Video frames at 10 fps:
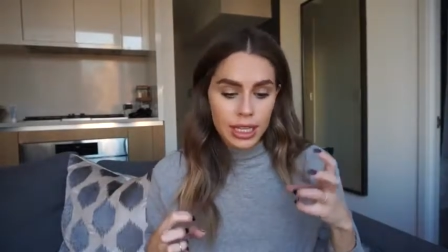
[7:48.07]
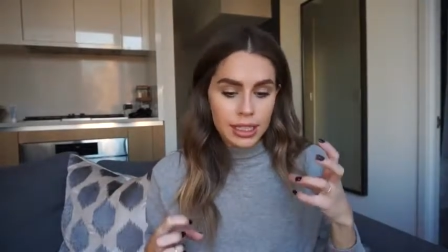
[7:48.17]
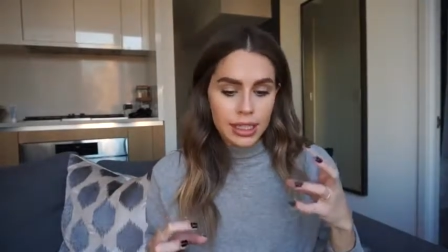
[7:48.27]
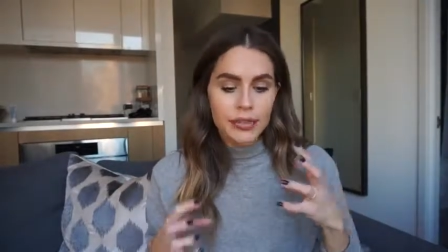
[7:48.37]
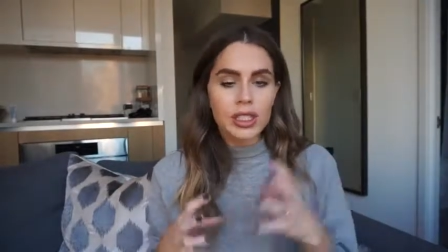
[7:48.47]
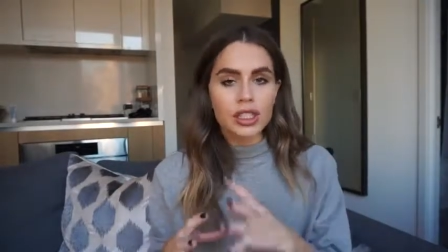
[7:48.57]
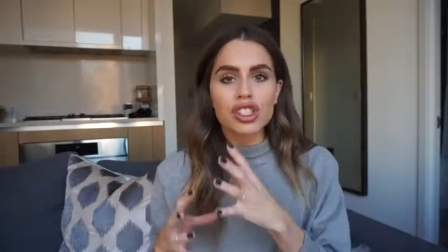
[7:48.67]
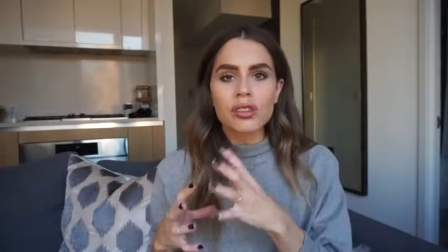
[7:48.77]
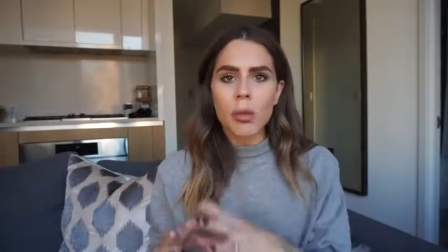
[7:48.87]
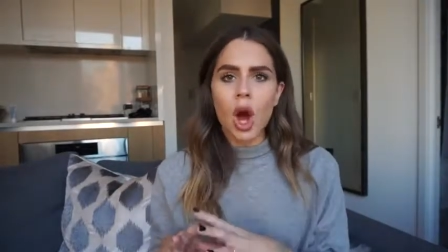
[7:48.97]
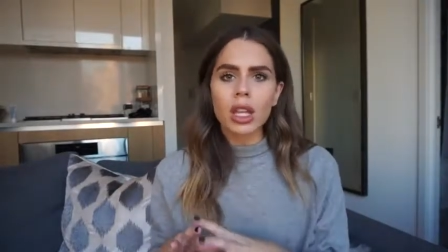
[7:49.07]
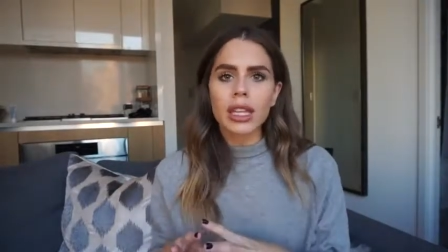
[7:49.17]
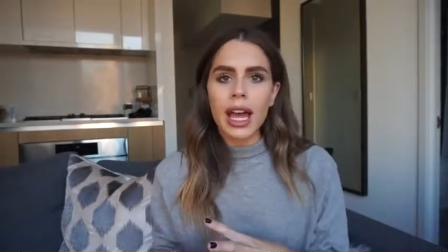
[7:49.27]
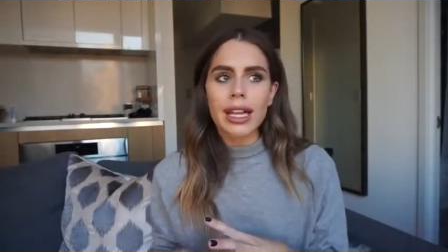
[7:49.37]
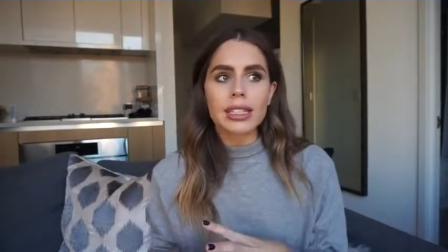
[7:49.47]
Because I have such small
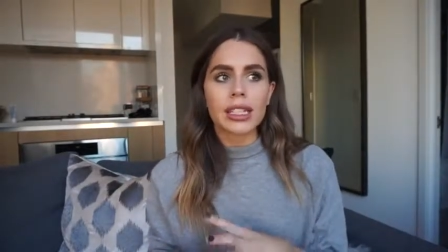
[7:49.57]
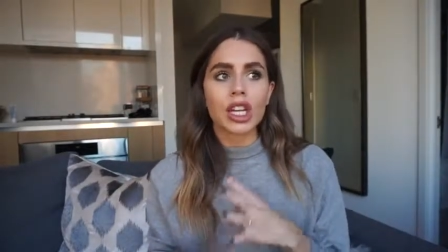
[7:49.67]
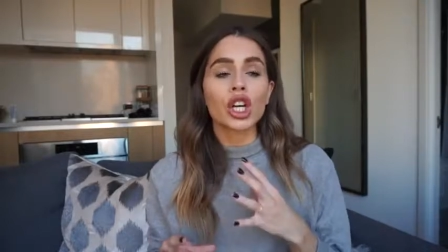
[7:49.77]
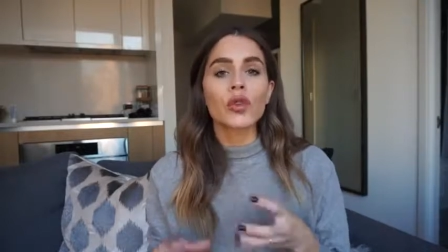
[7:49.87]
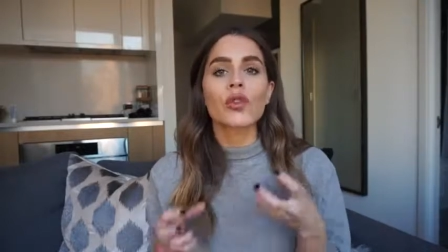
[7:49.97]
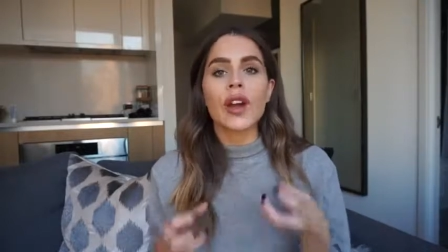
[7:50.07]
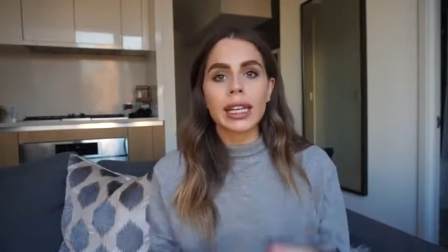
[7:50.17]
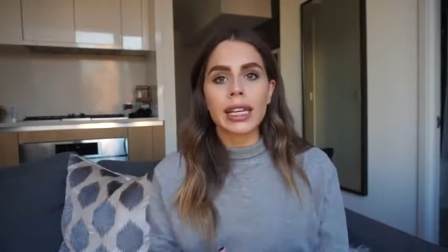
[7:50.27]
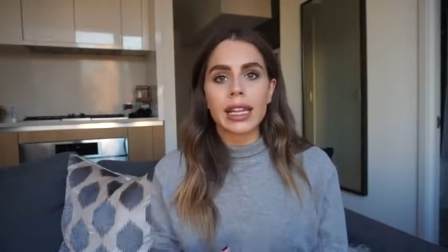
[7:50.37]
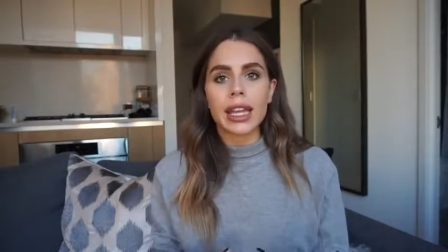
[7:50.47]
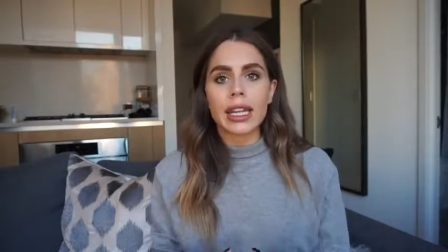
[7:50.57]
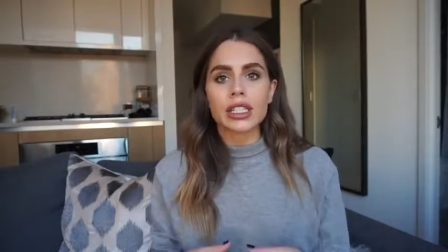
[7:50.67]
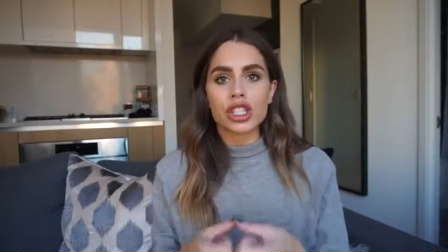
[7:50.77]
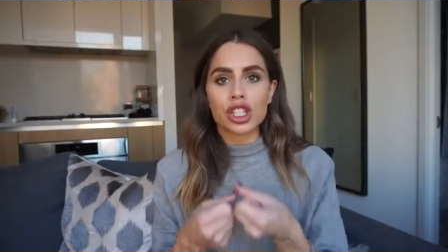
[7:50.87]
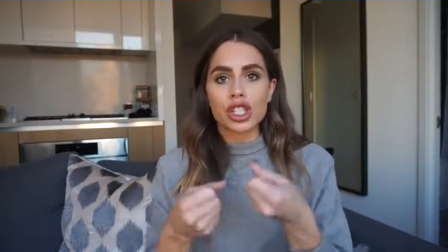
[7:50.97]
legs that I couldn't find anything
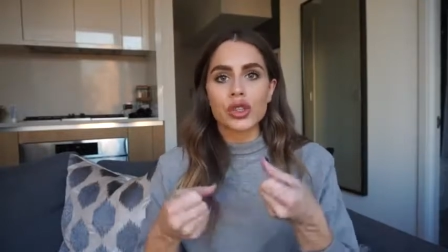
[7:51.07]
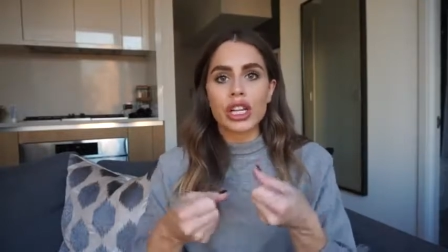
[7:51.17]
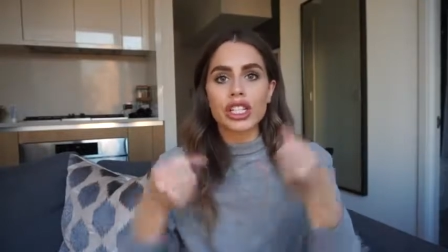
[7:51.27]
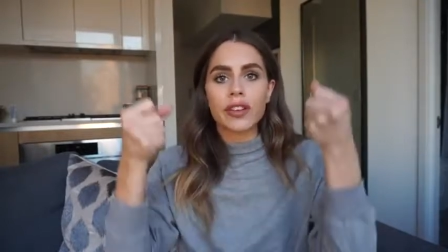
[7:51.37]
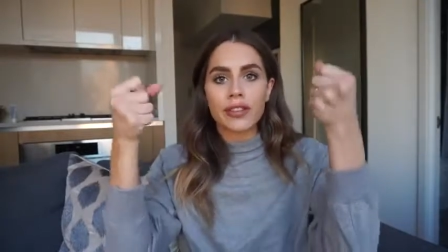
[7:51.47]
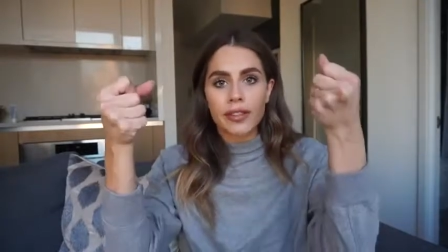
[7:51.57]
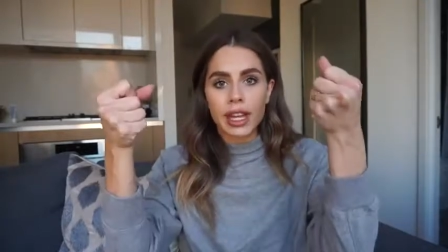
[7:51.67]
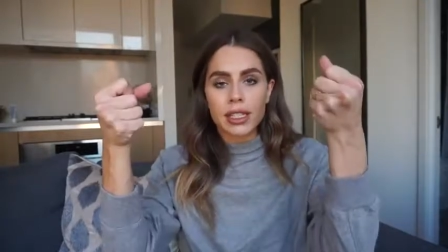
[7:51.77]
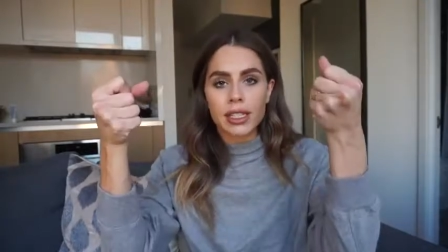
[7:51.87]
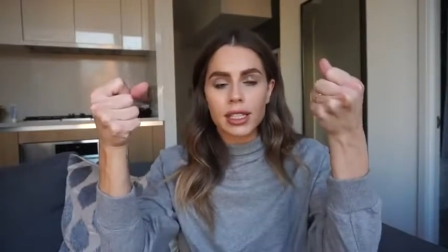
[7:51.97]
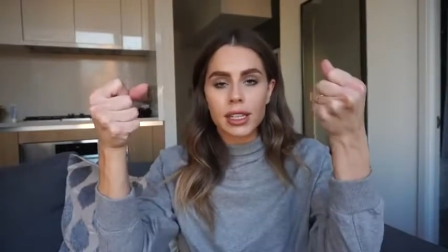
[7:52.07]
to stretch and fit